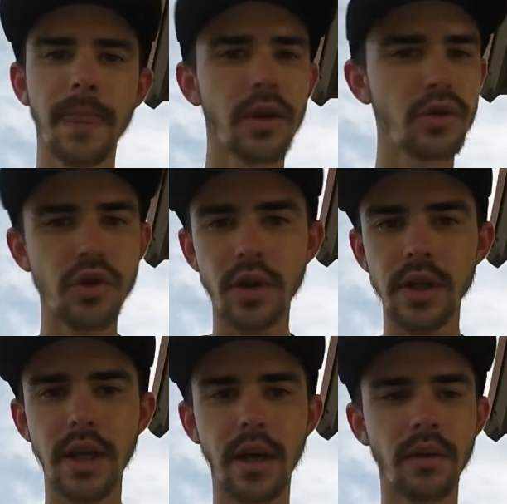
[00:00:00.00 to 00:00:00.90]
you jerk
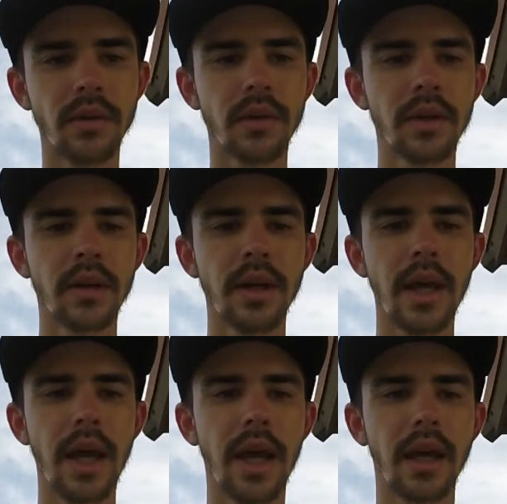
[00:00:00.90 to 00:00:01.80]
it down,
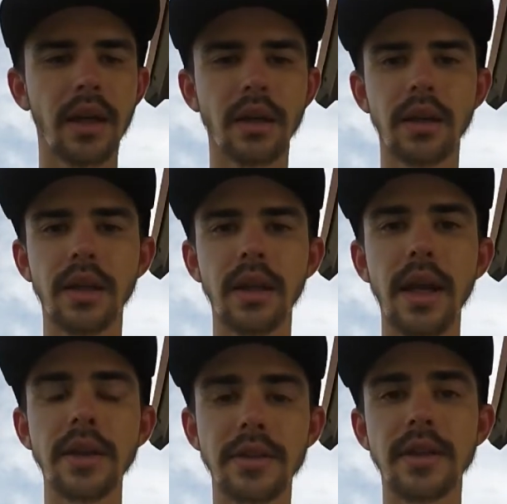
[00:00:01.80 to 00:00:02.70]
and
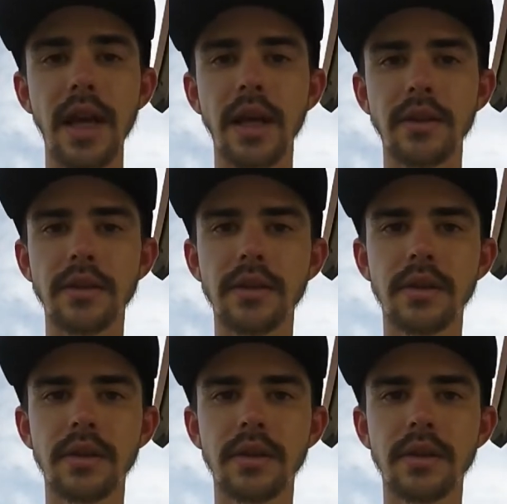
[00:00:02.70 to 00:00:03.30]
it stays.